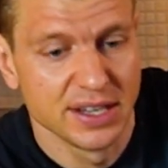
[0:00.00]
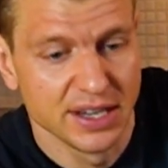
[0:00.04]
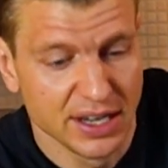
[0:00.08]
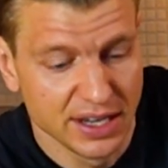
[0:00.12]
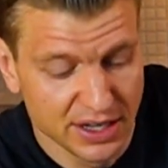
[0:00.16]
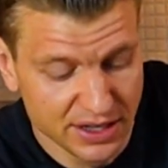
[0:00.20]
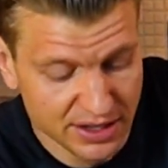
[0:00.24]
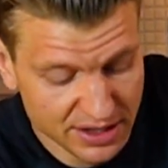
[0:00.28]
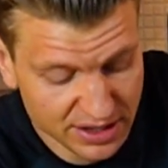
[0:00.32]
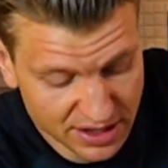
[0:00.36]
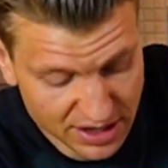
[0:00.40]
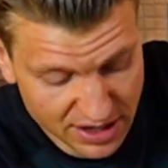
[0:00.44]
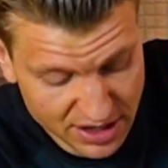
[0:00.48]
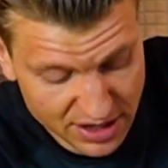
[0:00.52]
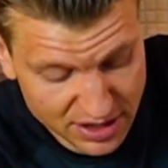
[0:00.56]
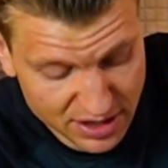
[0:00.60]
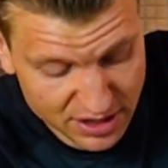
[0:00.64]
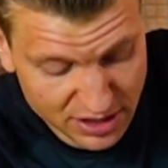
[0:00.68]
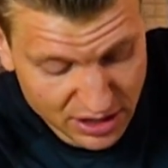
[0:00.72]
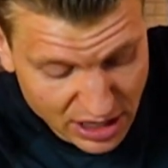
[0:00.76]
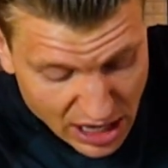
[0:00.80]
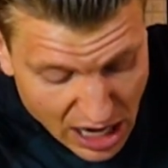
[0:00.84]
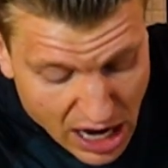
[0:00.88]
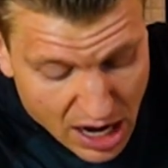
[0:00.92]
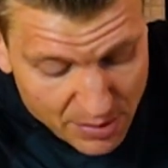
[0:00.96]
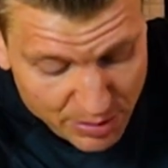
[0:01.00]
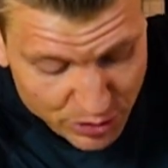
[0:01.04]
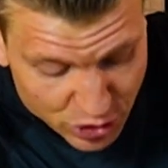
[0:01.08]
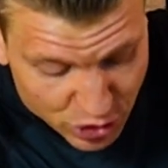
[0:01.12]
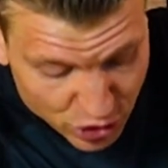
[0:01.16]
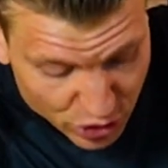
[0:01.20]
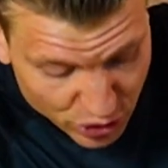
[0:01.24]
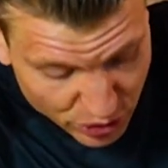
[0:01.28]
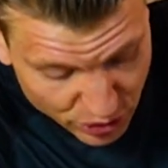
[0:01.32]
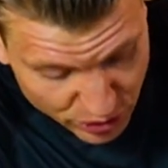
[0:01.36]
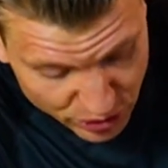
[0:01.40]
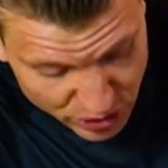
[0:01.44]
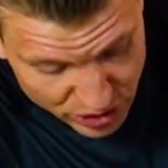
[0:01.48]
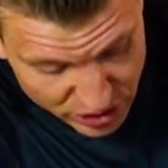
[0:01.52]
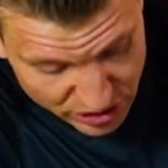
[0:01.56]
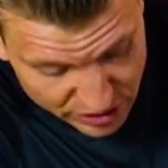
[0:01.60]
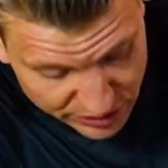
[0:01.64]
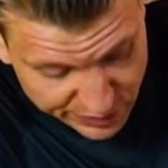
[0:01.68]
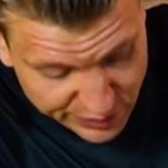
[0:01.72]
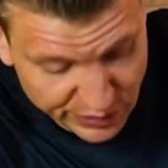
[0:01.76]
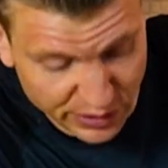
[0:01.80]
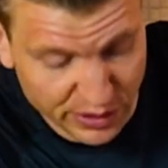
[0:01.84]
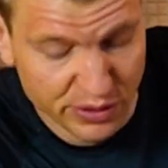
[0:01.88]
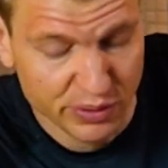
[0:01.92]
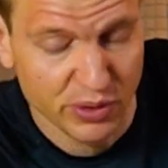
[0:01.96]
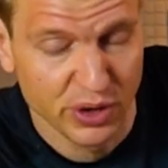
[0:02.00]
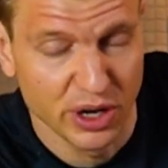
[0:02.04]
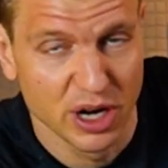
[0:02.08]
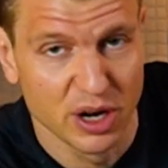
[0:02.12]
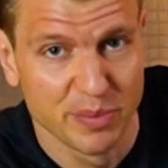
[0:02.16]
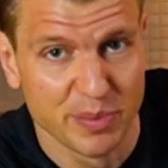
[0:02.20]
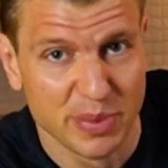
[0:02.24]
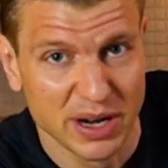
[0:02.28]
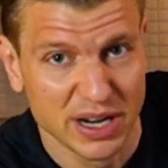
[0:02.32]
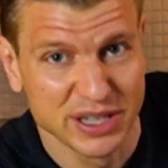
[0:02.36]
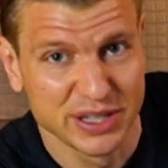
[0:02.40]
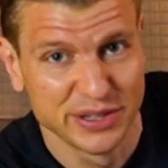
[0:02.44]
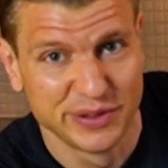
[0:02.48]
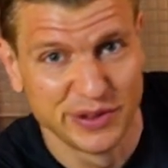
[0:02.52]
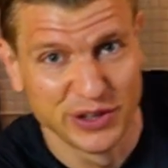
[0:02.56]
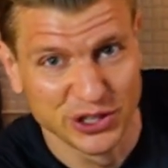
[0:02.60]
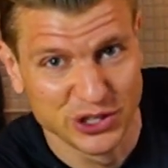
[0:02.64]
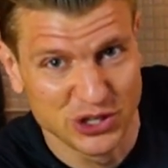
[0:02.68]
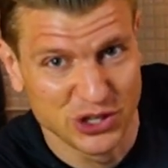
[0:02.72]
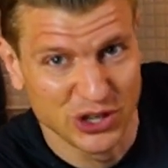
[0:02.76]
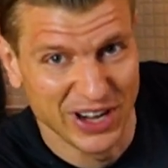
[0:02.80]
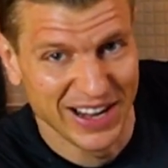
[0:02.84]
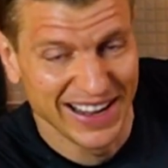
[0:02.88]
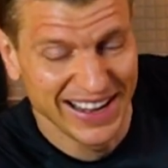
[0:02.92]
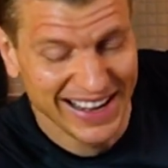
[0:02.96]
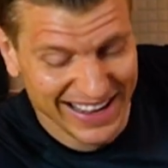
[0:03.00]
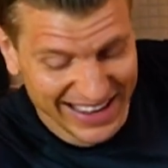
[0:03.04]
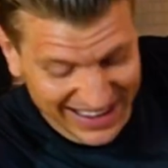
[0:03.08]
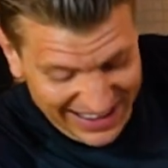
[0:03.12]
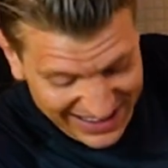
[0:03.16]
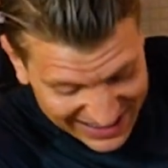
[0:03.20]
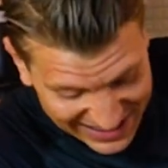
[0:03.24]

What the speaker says: in carbon shoes for 300 bucks for training.